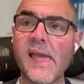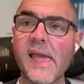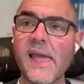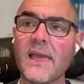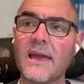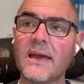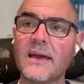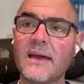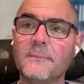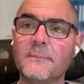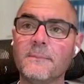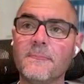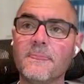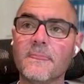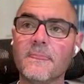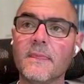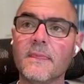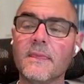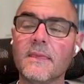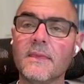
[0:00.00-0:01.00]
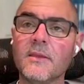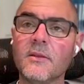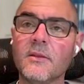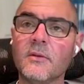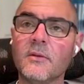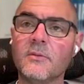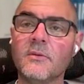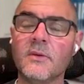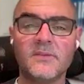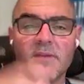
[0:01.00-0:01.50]
and
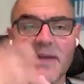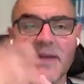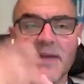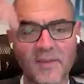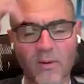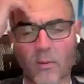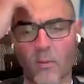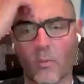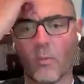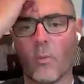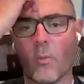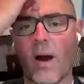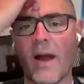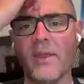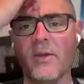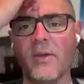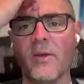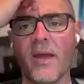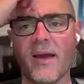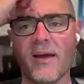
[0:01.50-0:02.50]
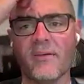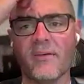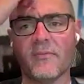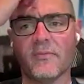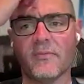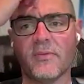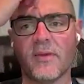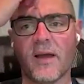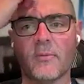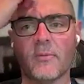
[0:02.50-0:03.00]
his dad's like, "Well, why do you
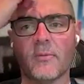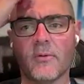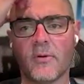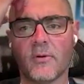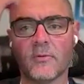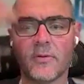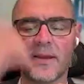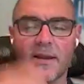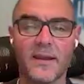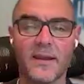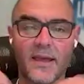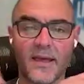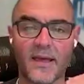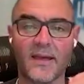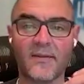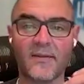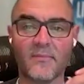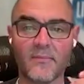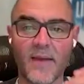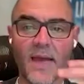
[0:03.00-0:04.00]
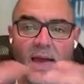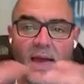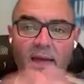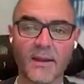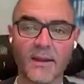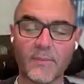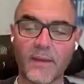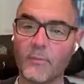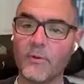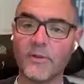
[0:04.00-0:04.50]
have Tyrone rated ahead of Matt?"
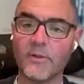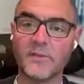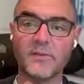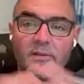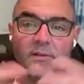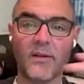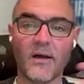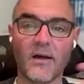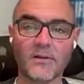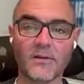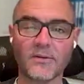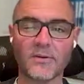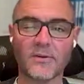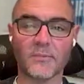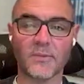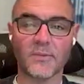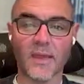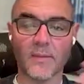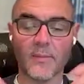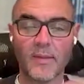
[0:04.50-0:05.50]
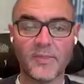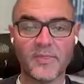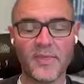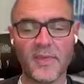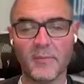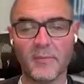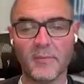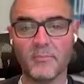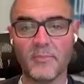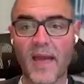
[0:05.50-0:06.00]
I'm like, "Well, it's a long-term game. I
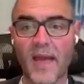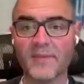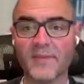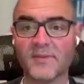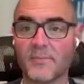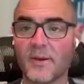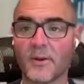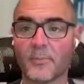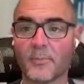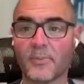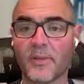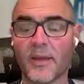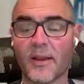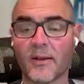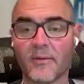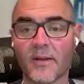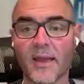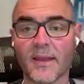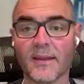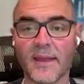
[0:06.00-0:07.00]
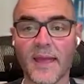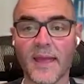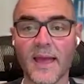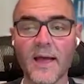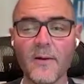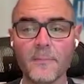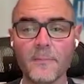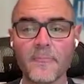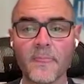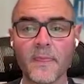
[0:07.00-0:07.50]
think Matt's a better player right
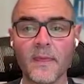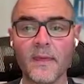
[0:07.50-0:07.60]
now.